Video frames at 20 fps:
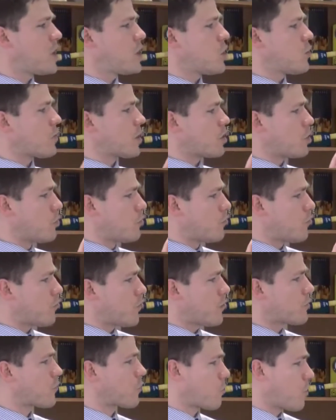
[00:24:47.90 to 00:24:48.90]
You can use
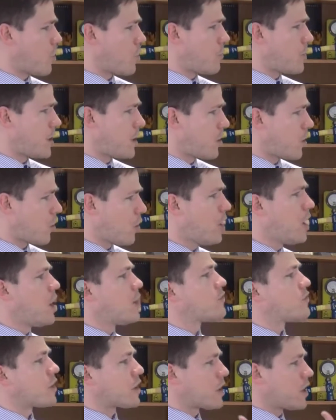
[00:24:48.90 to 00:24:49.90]
Cicero here
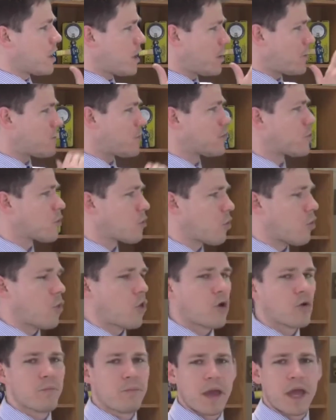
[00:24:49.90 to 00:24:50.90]
to get to the
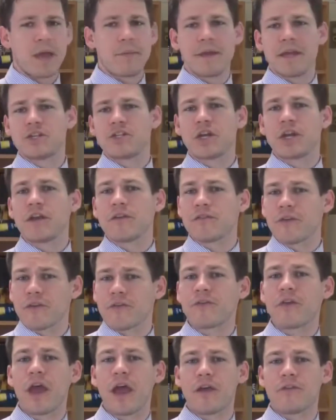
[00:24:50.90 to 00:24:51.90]
Lord baby
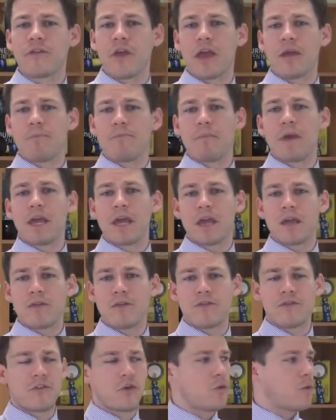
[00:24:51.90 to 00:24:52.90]
Jesus as a
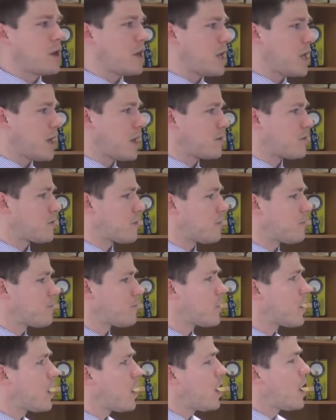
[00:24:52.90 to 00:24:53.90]
means to an end.
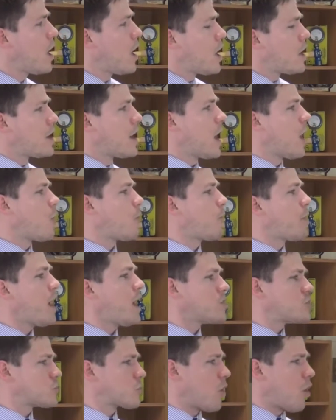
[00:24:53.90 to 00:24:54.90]
Now,
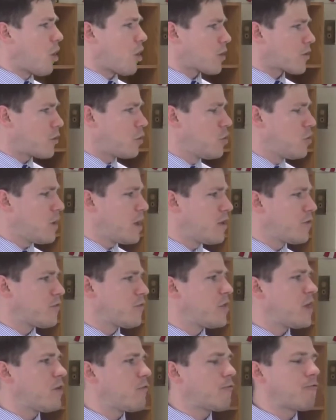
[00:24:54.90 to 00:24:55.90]
Petrarch, who
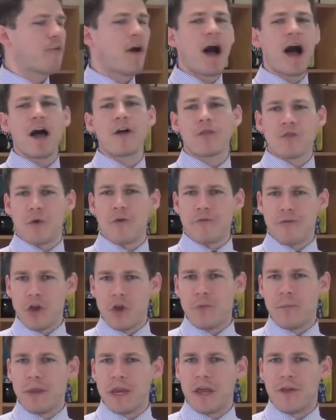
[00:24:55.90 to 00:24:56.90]
is the father of
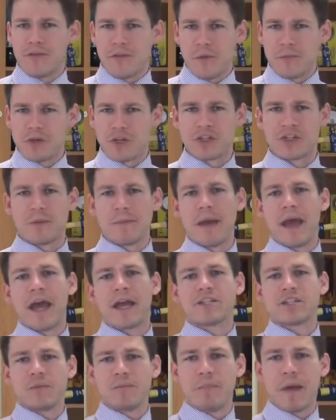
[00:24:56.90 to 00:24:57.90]
humanism, just
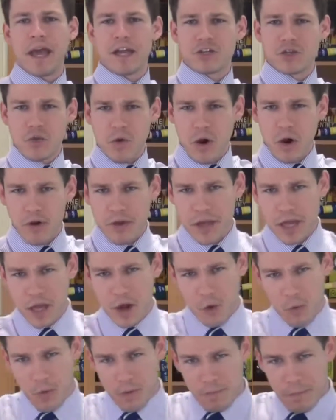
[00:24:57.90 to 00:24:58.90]
imagine Petrarch
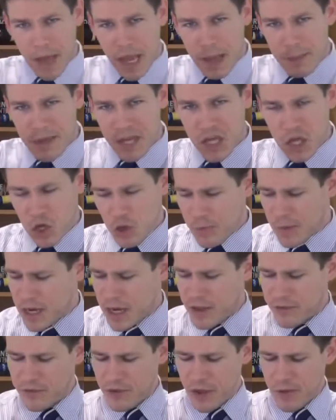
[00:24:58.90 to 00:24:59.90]
here with baby
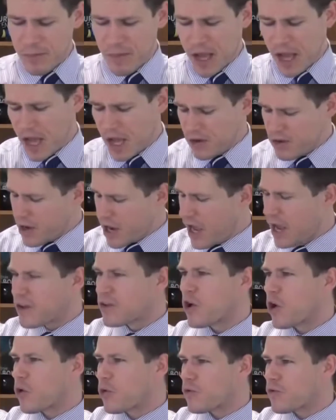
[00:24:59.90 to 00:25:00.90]
humanism,
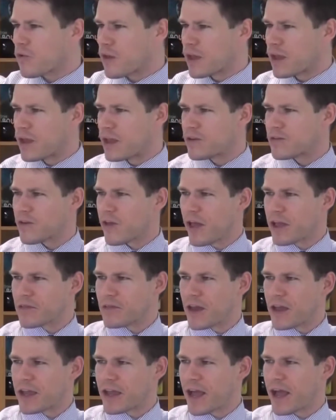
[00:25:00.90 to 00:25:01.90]
not nursing it
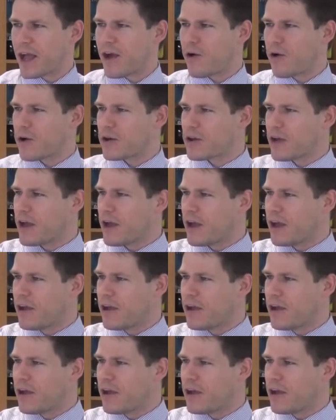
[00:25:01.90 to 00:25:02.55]
like that guy on,